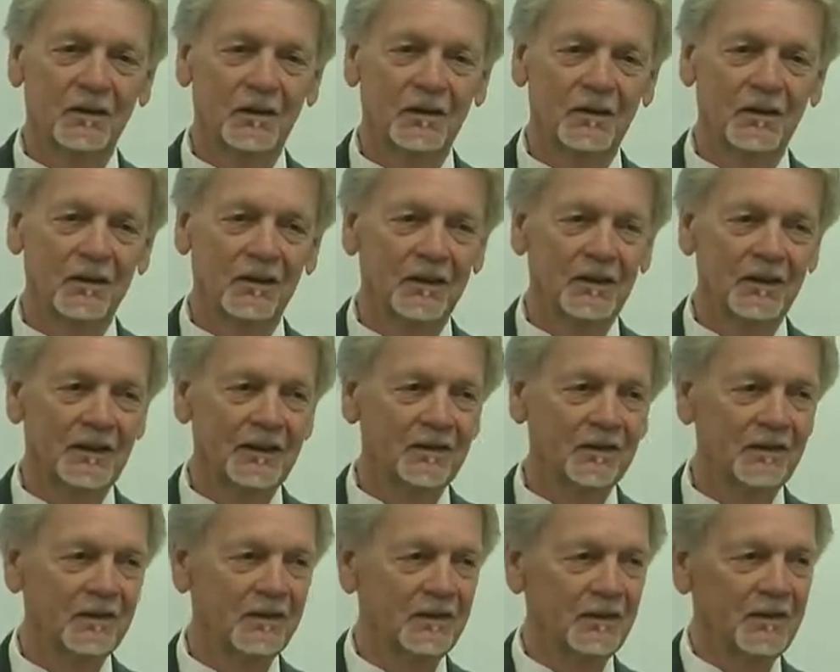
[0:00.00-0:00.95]
uh,
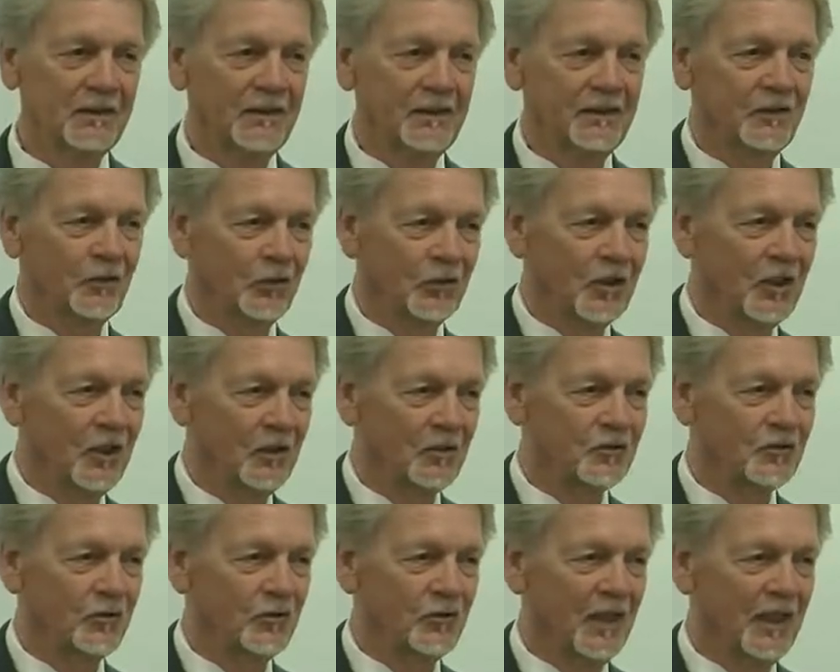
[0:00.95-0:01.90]
that in their
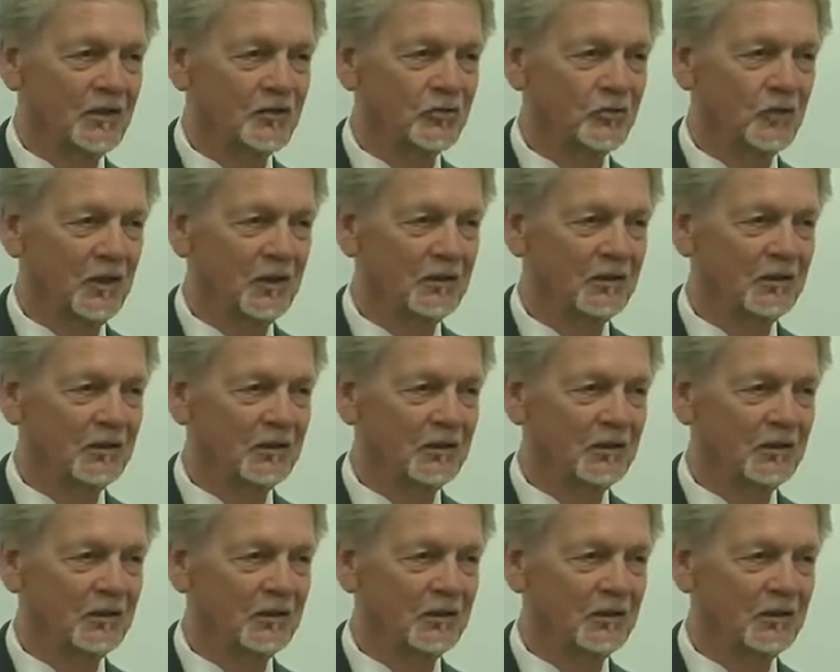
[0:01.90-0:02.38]
culture that's